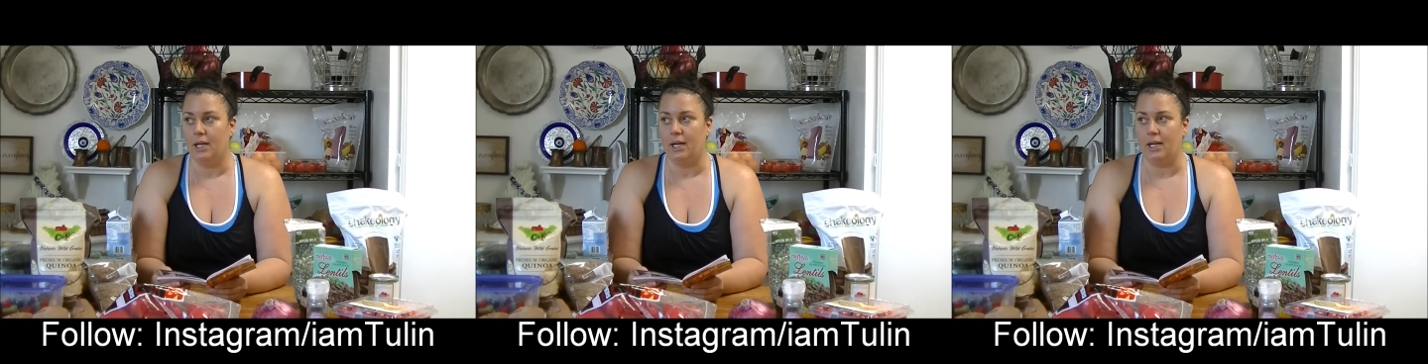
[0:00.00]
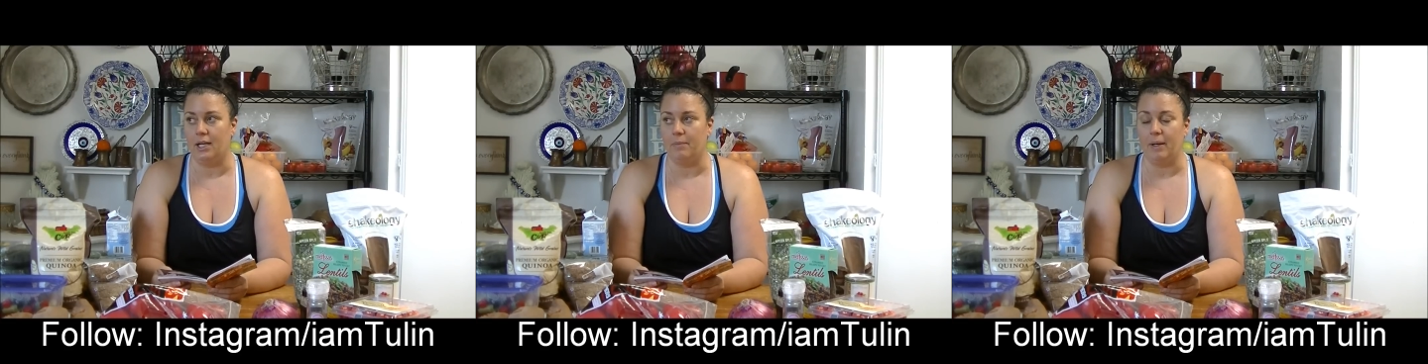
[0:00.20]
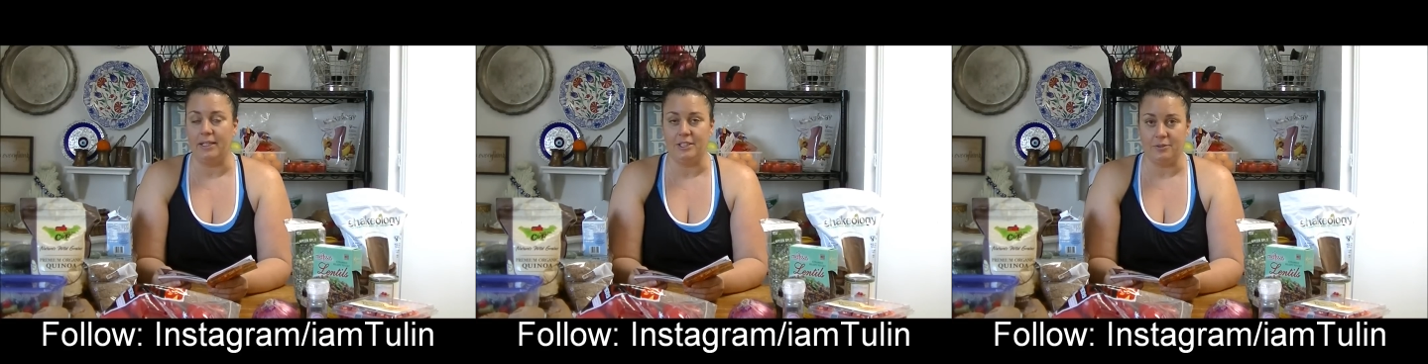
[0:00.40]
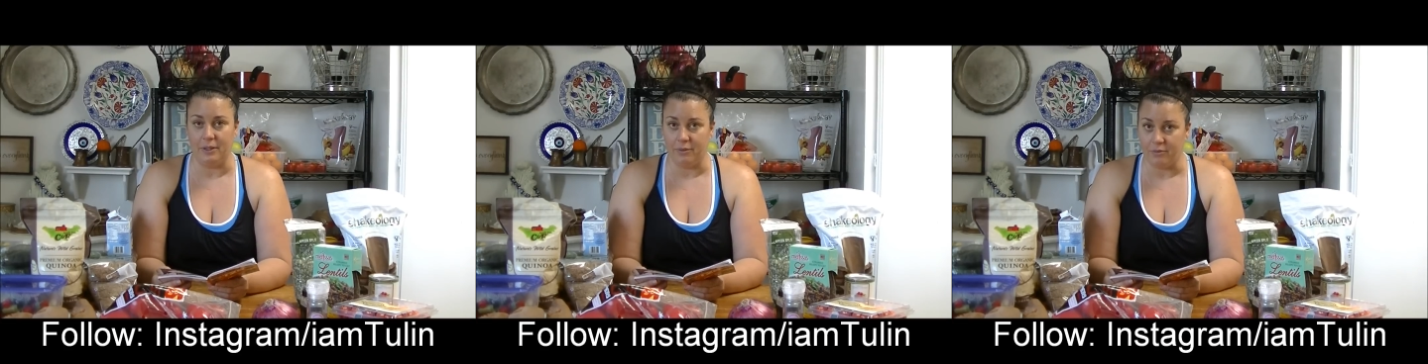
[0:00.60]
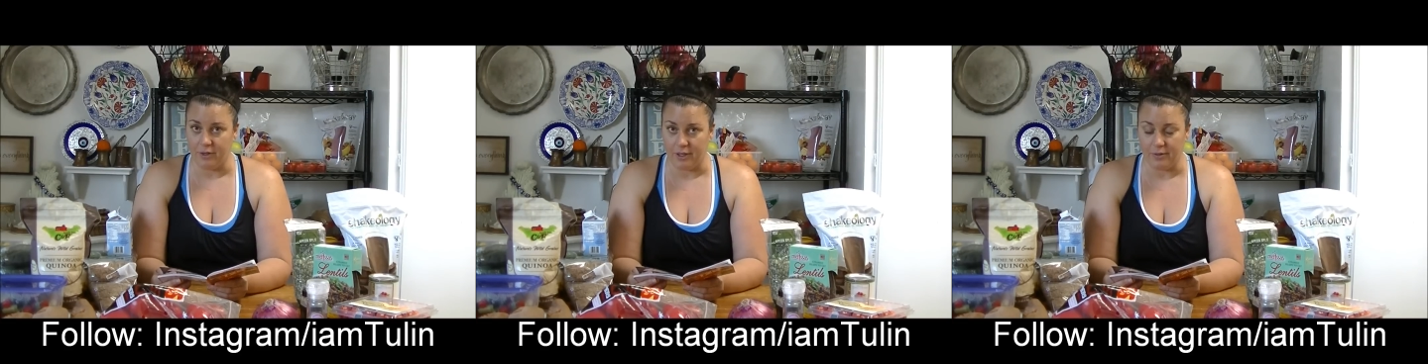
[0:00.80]
Um, I do
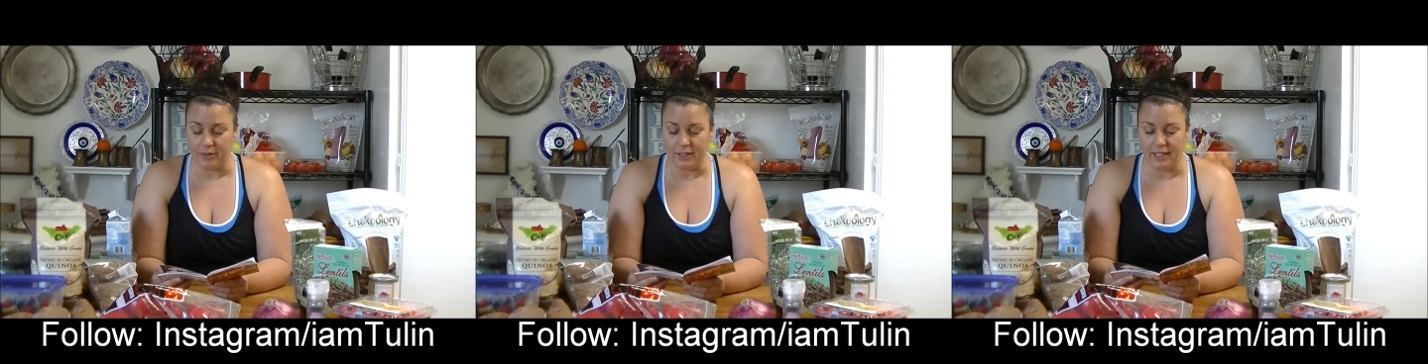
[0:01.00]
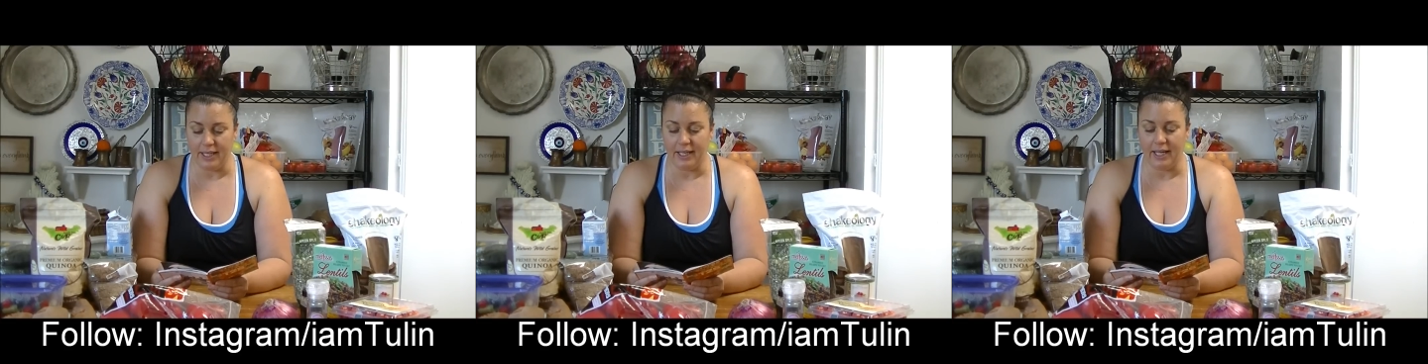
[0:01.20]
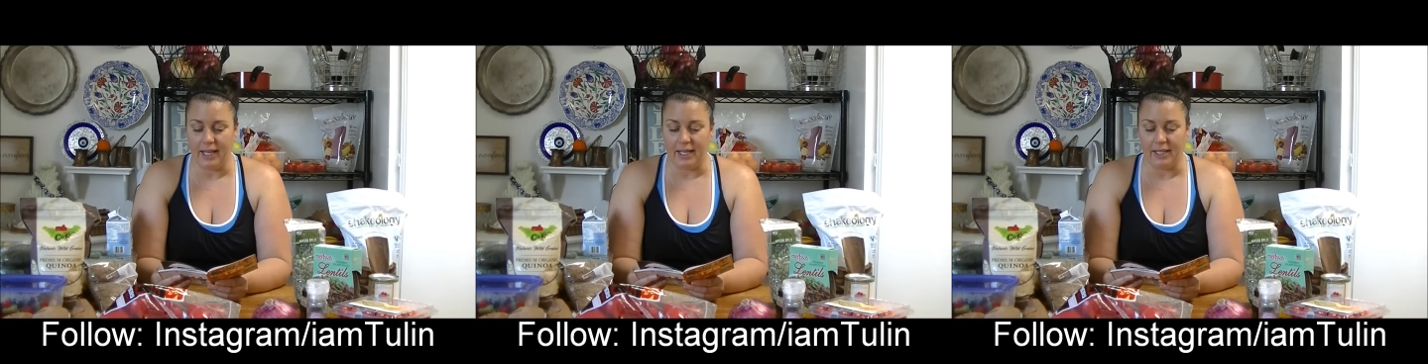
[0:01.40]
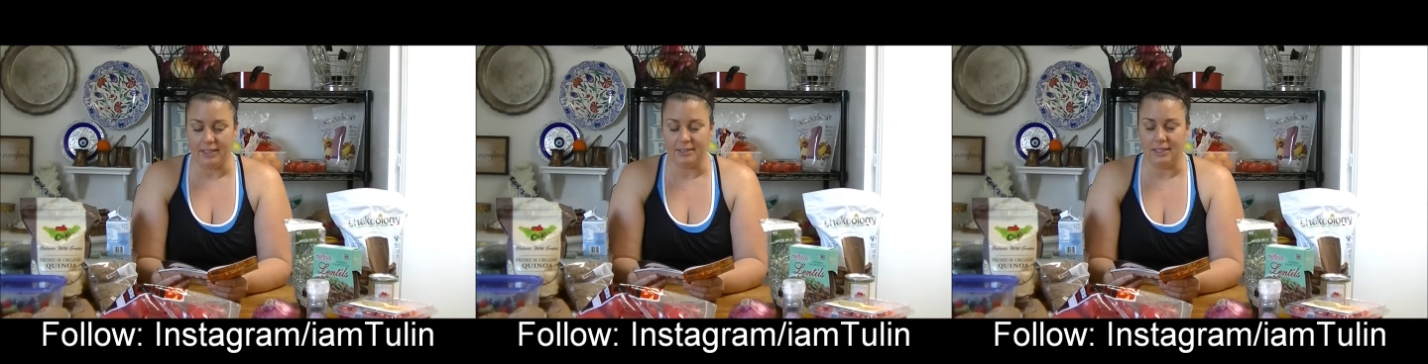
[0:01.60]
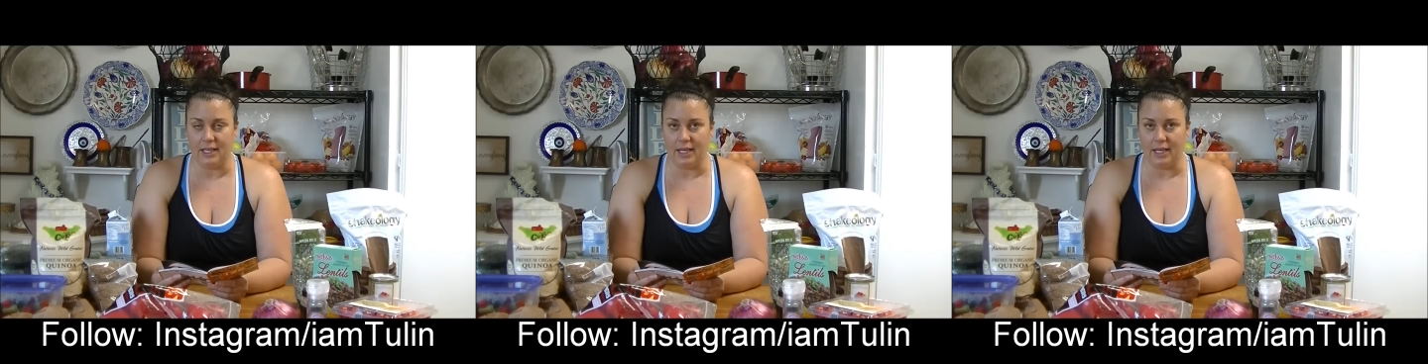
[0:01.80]
eat frequently, and